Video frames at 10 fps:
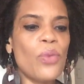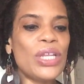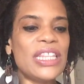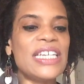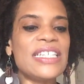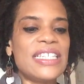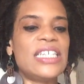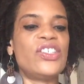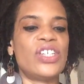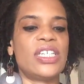With these
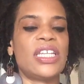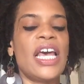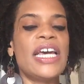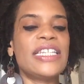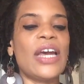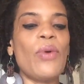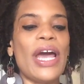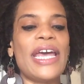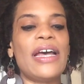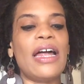teachings, they
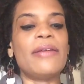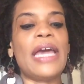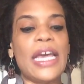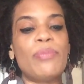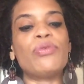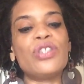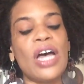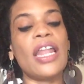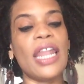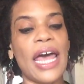were able
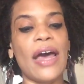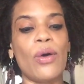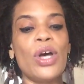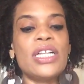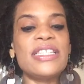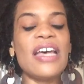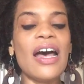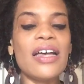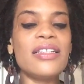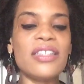to allow
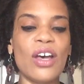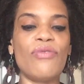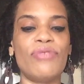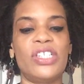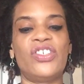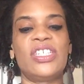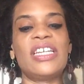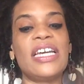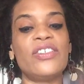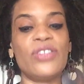tons of riches
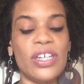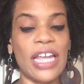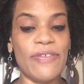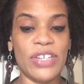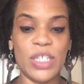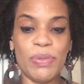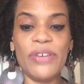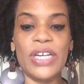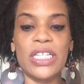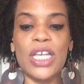to enter their life
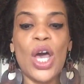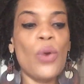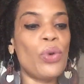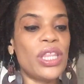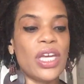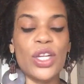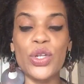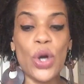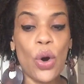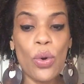experience with
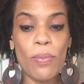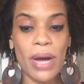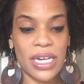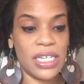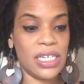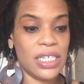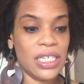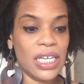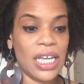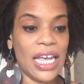no money
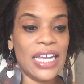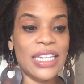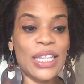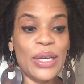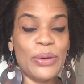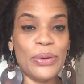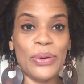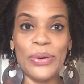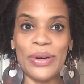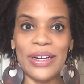and little
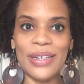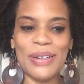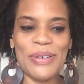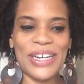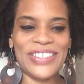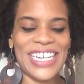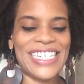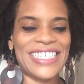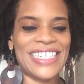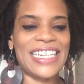or no
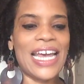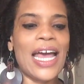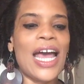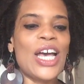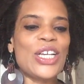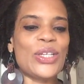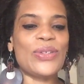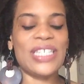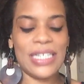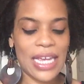education.
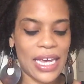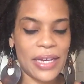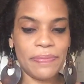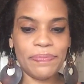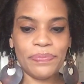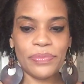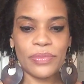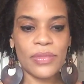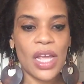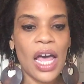So today,
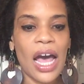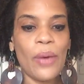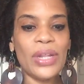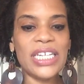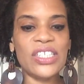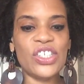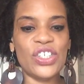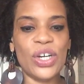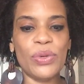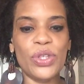I would like to
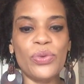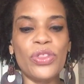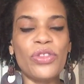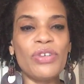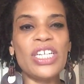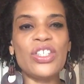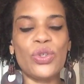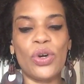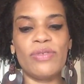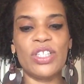share with you three
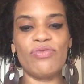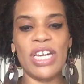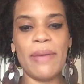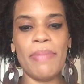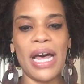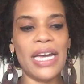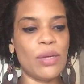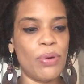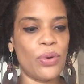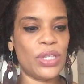stories written by
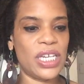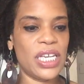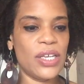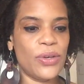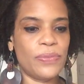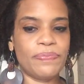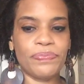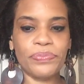Napoleon Hill.